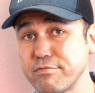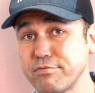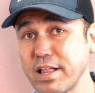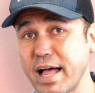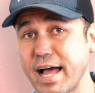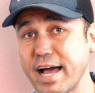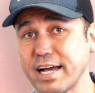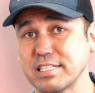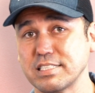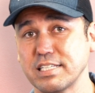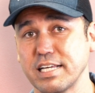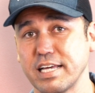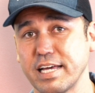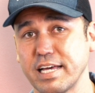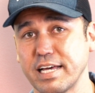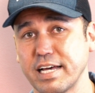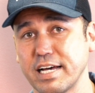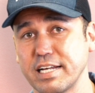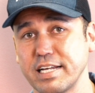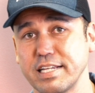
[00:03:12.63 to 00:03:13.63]
flags,
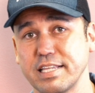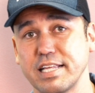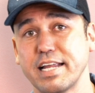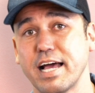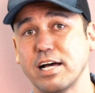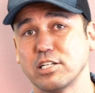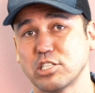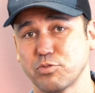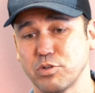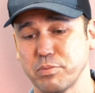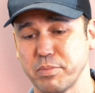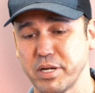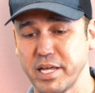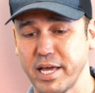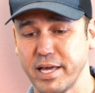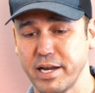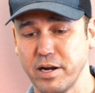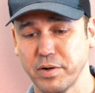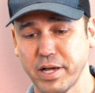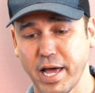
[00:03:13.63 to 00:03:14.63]
and then how to
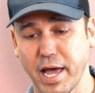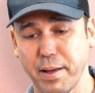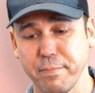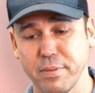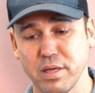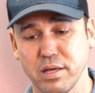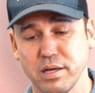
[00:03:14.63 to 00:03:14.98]
remediate it, okay?